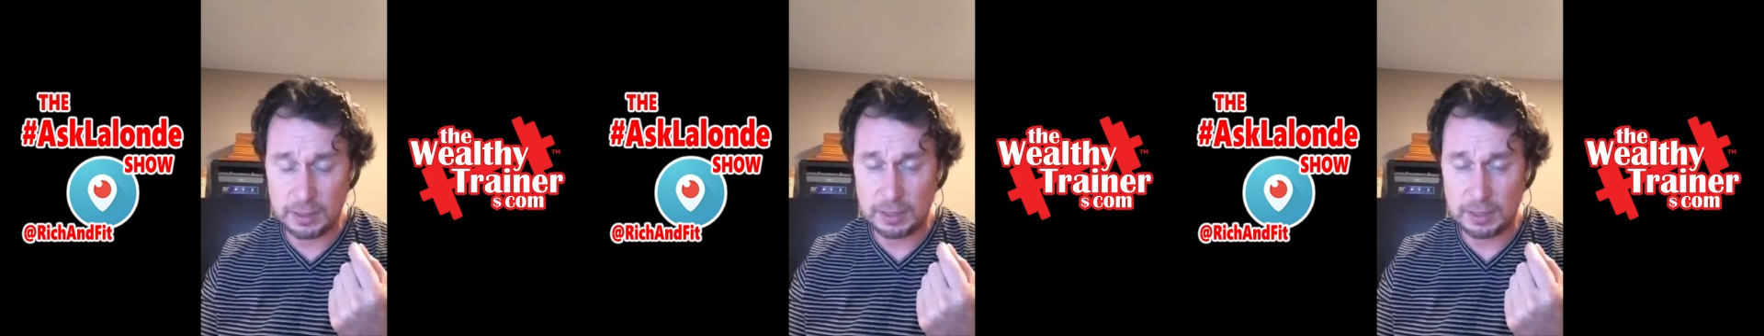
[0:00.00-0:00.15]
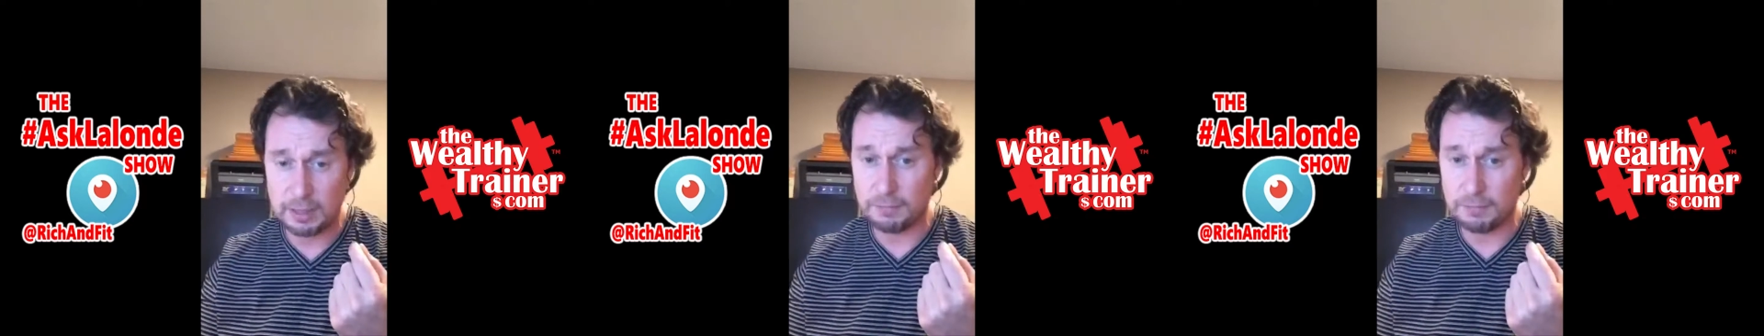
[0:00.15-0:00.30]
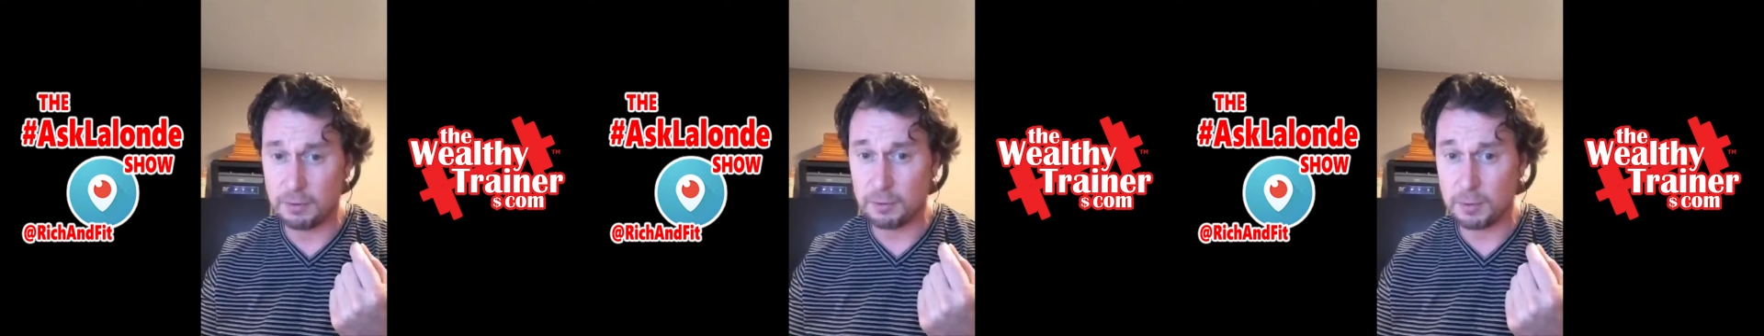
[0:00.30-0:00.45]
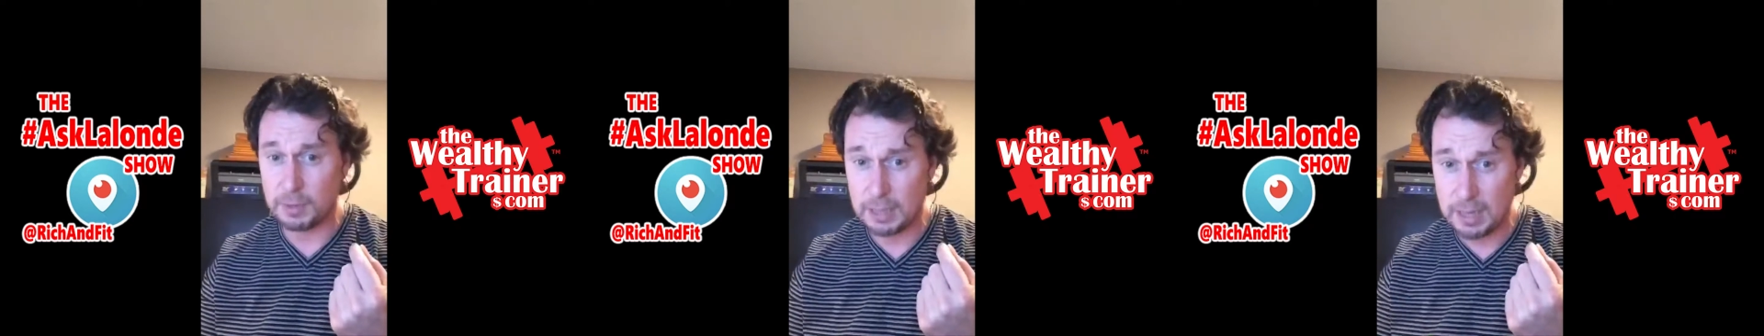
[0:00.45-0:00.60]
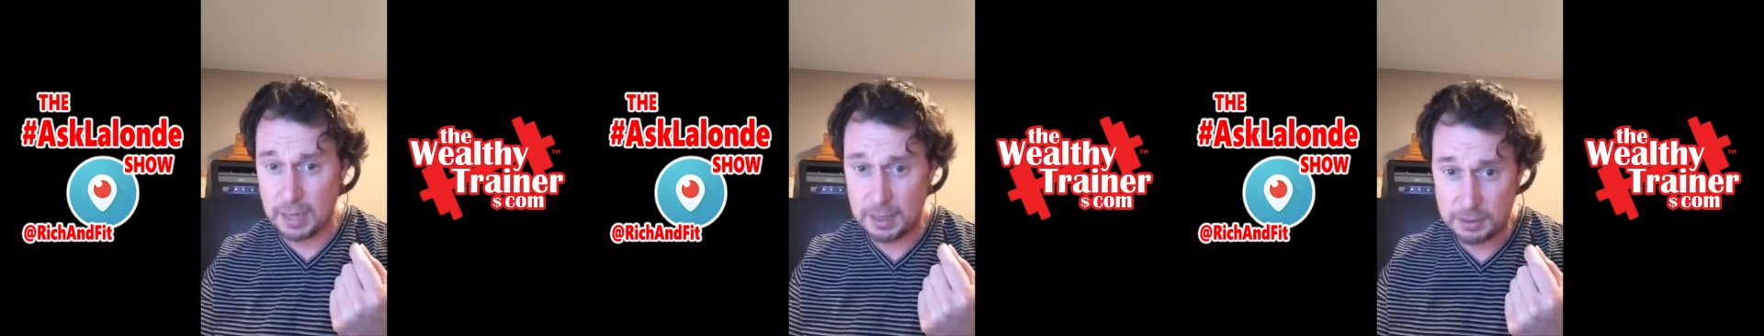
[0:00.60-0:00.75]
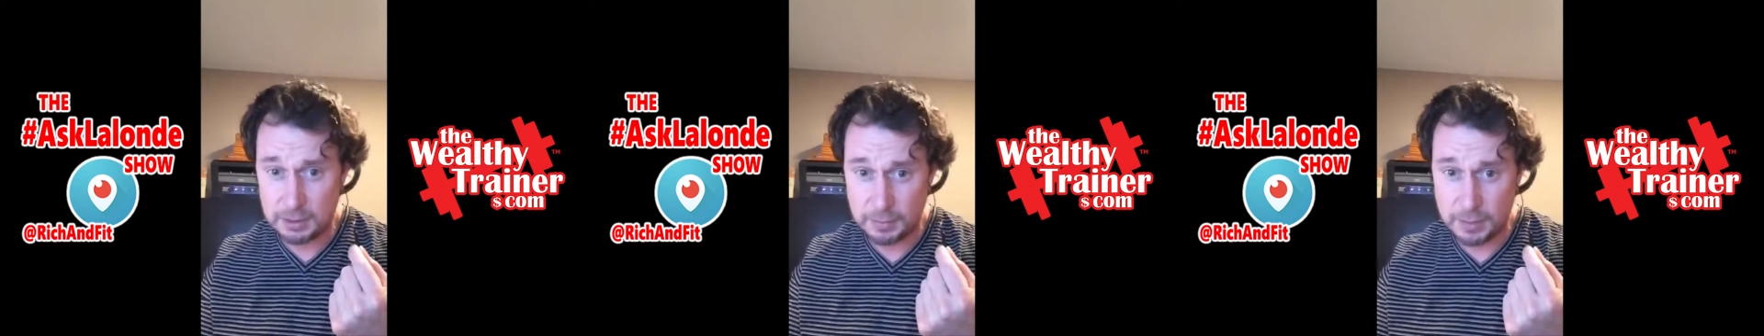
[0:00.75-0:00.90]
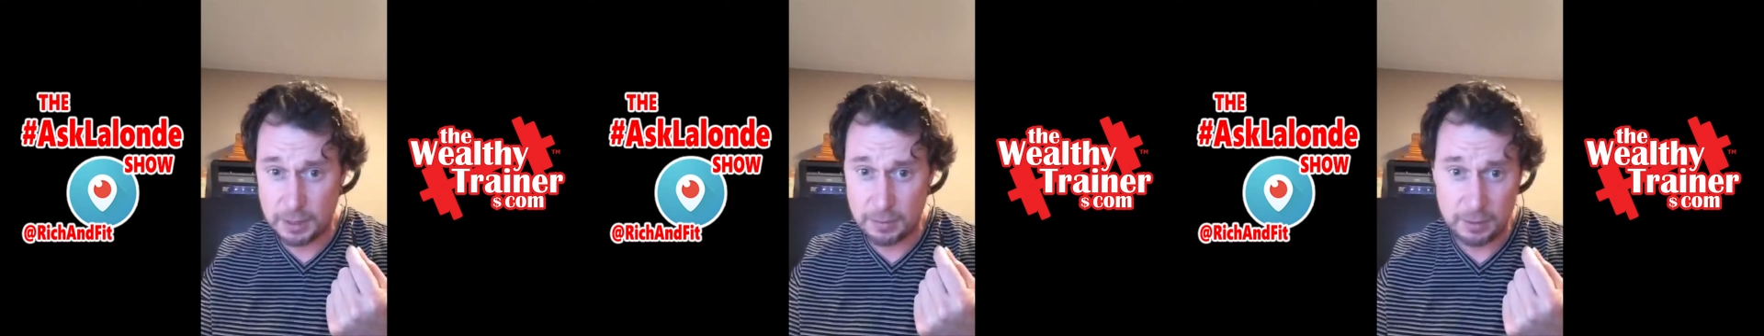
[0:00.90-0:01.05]
If you want to ask
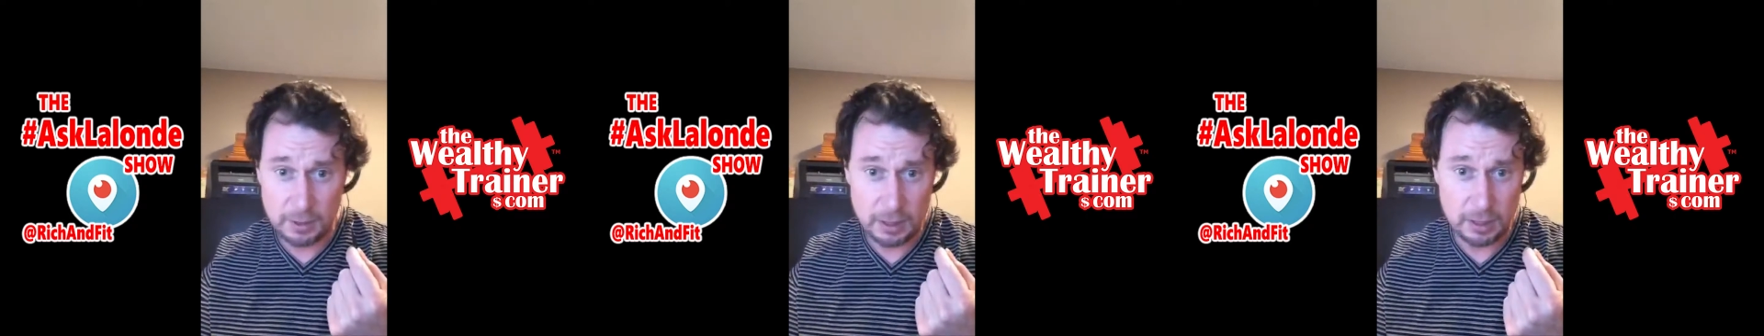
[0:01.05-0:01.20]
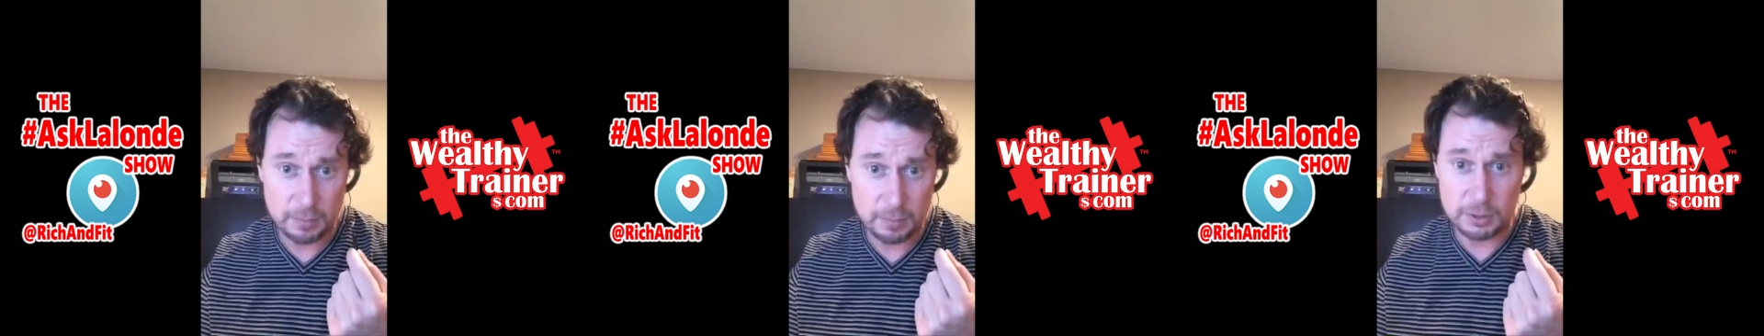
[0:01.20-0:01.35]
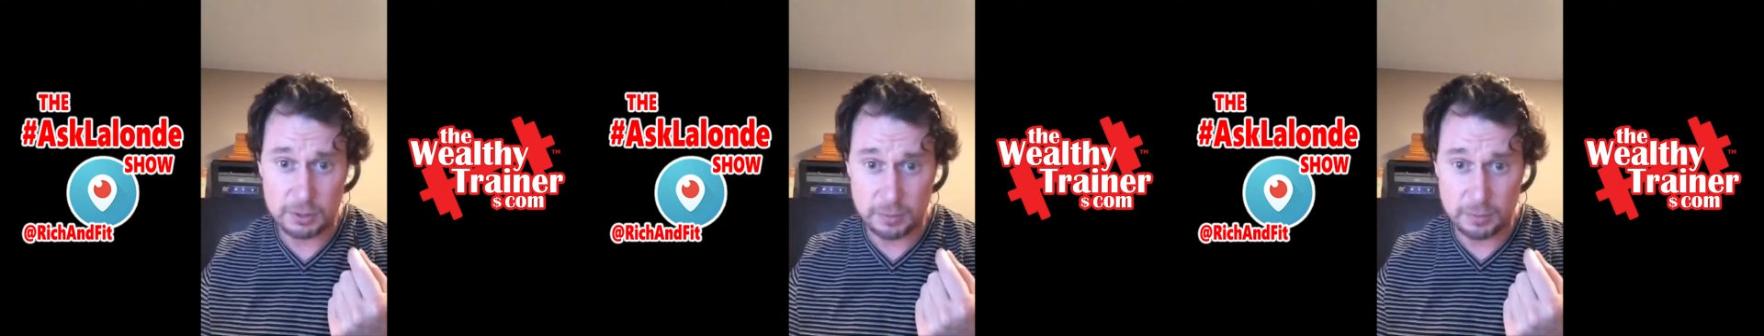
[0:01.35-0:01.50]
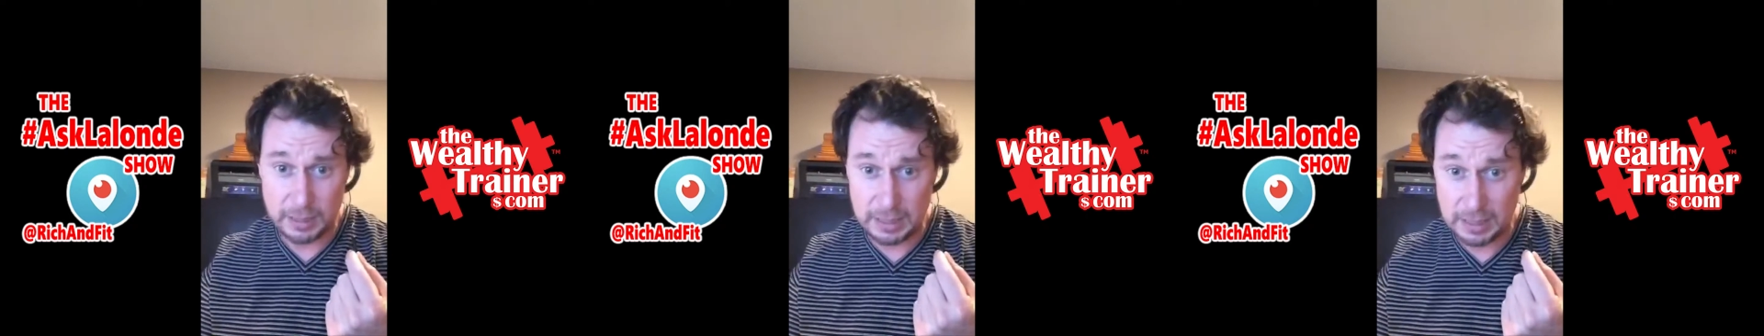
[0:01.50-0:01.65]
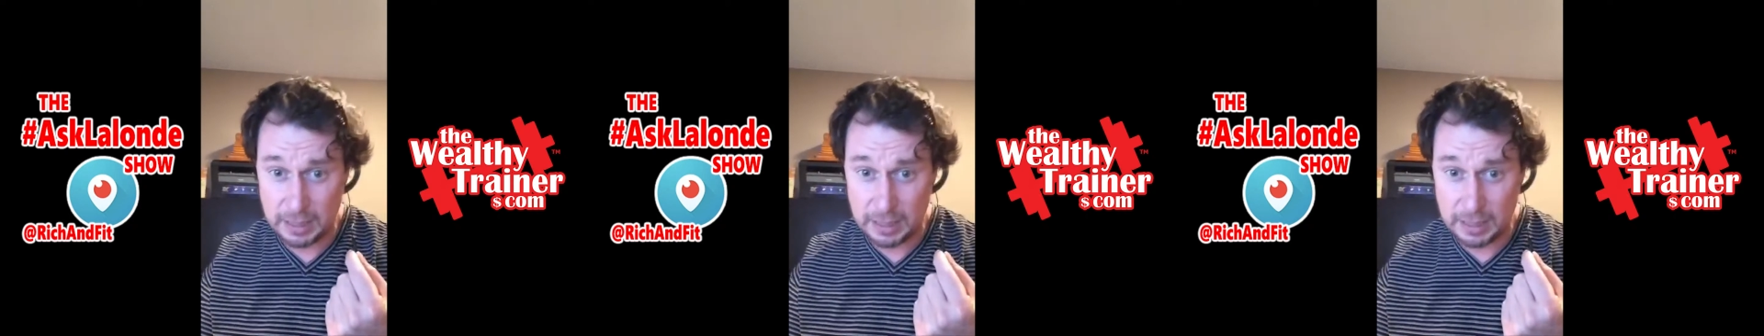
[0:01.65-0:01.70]
me about how much money